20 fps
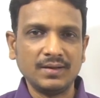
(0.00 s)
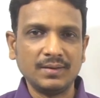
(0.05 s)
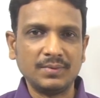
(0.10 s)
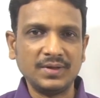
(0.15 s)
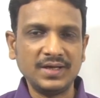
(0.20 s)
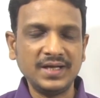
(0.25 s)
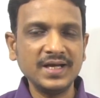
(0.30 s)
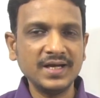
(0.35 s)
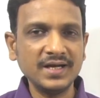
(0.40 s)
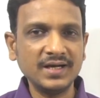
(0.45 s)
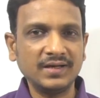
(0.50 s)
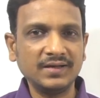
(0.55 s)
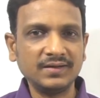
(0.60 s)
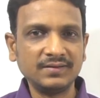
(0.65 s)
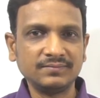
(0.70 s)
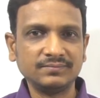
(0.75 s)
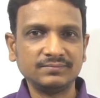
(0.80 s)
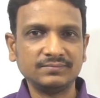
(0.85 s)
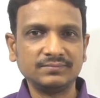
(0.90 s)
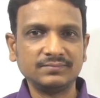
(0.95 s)
But
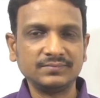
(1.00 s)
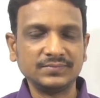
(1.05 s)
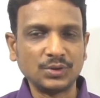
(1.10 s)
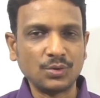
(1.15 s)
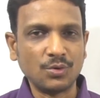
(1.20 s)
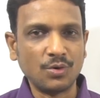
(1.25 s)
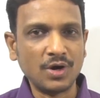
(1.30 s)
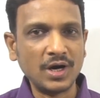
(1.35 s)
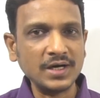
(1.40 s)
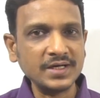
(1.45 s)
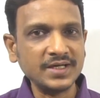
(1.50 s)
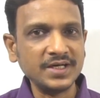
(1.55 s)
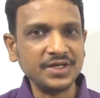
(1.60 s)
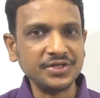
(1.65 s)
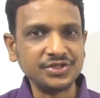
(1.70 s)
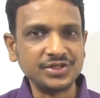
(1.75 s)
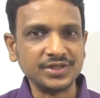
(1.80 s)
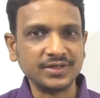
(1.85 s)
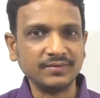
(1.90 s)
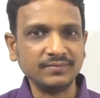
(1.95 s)
here
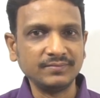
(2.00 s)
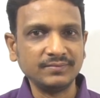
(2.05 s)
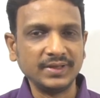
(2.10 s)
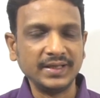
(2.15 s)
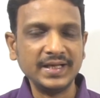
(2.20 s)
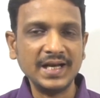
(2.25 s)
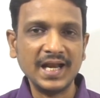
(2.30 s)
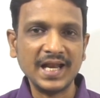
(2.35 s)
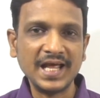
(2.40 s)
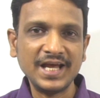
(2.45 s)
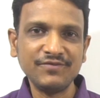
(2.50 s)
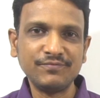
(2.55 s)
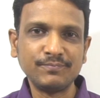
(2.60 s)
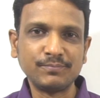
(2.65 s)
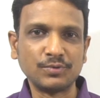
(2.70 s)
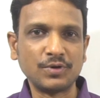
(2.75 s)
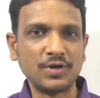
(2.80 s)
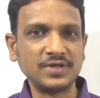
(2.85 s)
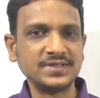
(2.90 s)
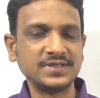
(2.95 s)
coordination in life
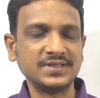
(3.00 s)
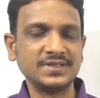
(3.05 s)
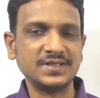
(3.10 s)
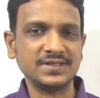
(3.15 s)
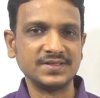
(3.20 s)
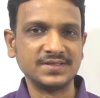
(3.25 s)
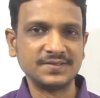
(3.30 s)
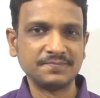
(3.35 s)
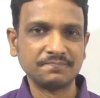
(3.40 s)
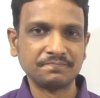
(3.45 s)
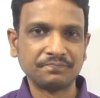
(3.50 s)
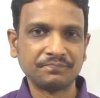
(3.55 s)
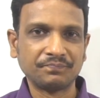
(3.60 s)
processes,